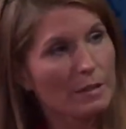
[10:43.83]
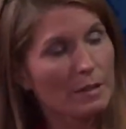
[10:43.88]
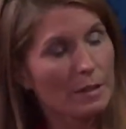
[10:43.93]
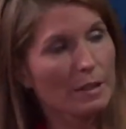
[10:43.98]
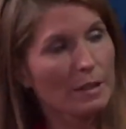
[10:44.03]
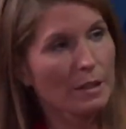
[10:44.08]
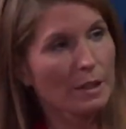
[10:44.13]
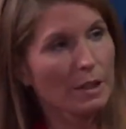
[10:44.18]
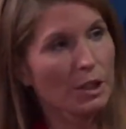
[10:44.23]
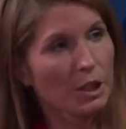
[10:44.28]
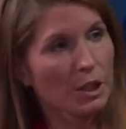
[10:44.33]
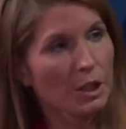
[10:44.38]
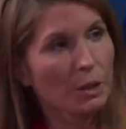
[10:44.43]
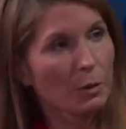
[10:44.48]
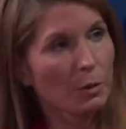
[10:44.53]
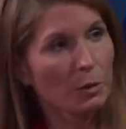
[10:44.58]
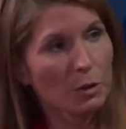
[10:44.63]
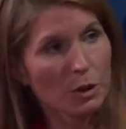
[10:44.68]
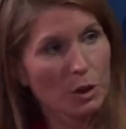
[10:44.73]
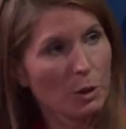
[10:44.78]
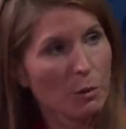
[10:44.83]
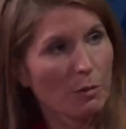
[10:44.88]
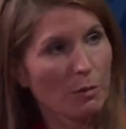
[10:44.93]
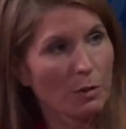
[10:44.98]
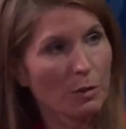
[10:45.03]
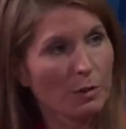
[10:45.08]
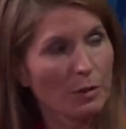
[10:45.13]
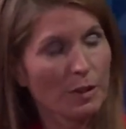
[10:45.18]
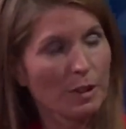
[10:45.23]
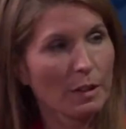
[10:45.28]
things at you, do you
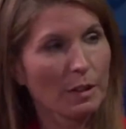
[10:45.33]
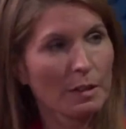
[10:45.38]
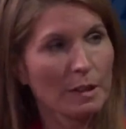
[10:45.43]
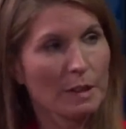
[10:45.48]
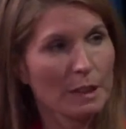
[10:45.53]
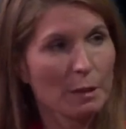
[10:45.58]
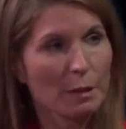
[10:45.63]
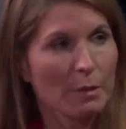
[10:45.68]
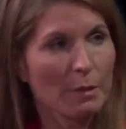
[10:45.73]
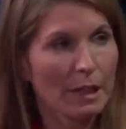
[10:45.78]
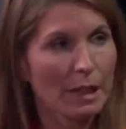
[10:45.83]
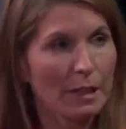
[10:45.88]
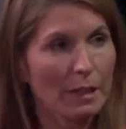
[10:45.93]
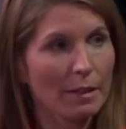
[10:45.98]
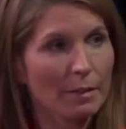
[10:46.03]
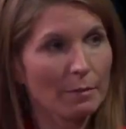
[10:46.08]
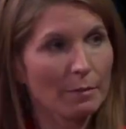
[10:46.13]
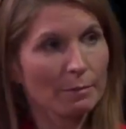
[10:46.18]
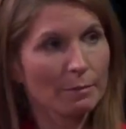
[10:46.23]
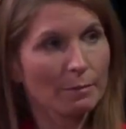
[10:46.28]
ever feel intimidated?